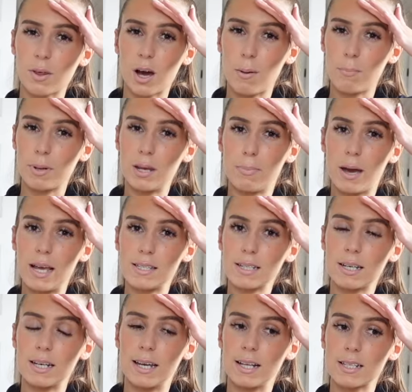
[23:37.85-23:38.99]
with the company
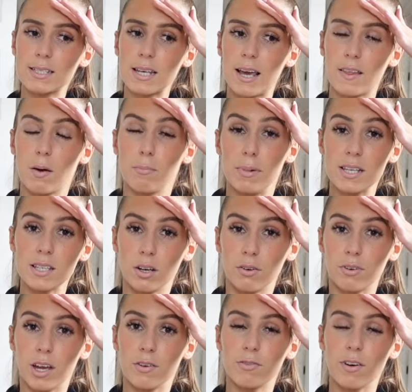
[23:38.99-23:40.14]
basically and say that I'm missing a
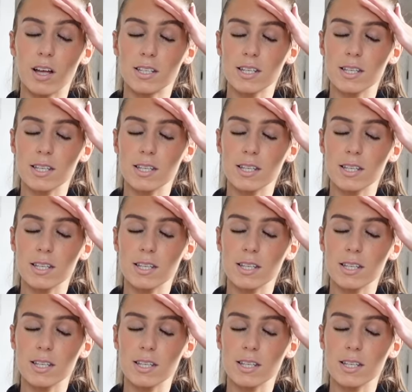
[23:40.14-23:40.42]
refund,